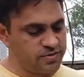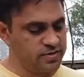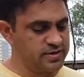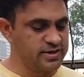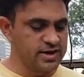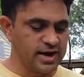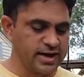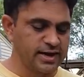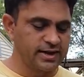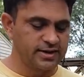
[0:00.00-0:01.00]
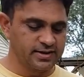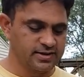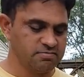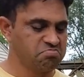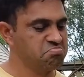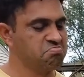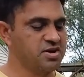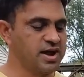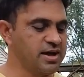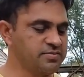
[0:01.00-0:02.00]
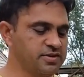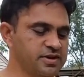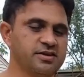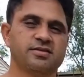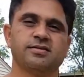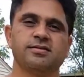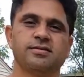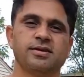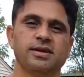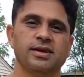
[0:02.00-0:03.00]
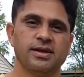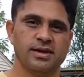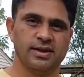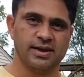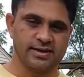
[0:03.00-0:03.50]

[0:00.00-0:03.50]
this is a honey. Perhaps it is less